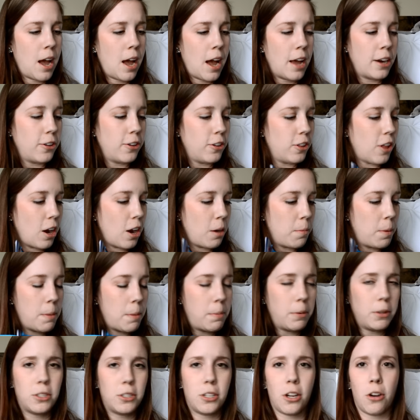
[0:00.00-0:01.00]
I know a lot of
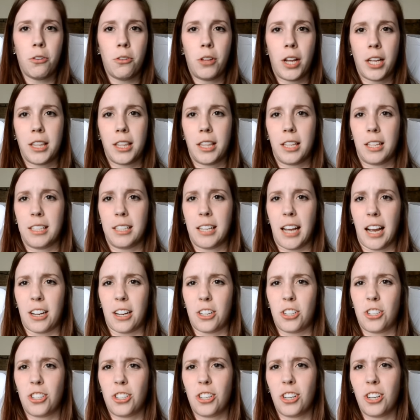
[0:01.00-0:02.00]
people don't like the
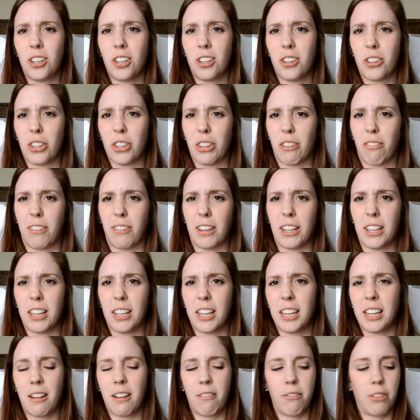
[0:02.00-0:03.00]
texture or the
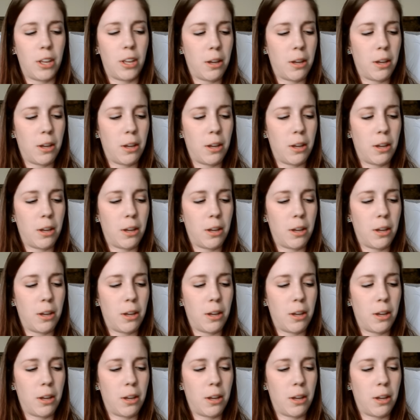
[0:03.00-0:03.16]
feeling of